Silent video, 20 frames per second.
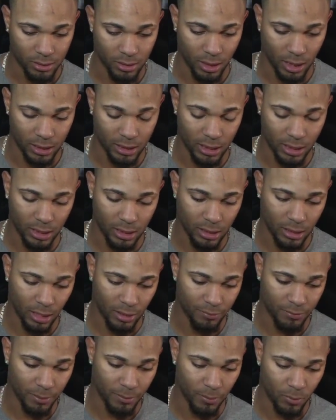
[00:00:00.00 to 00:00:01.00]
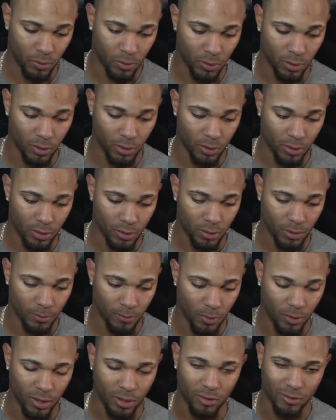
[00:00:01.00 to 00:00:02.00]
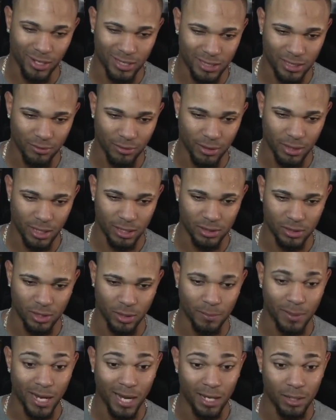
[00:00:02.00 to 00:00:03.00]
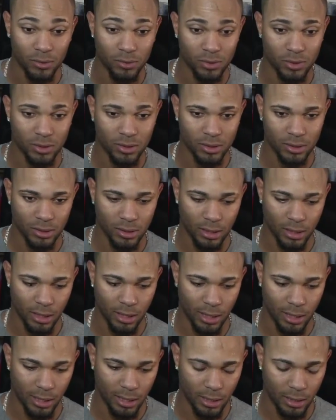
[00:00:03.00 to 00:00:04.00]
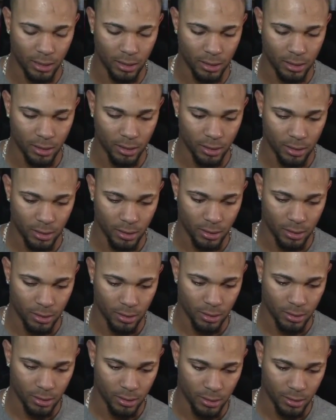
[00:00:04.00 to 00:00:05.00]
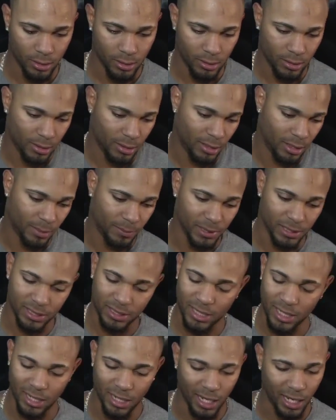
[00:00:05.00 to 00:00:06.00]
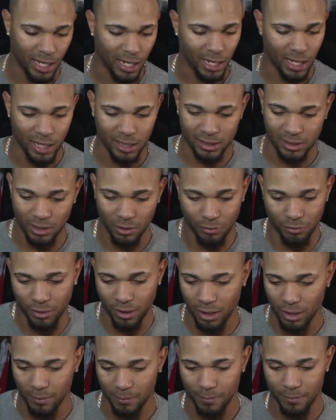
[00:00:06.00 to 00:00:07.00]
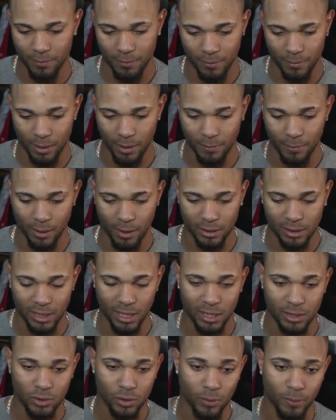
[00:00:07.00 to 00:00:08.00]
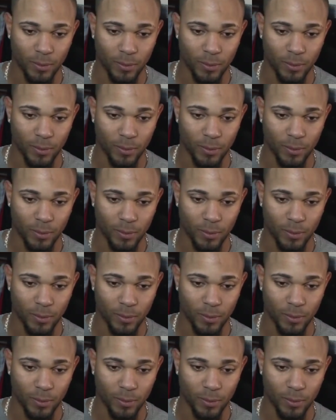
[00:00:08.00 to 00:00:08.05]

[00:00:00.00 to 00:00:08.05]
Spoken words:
I think I've been more aggressive in some counts. I mean, I still feel I take so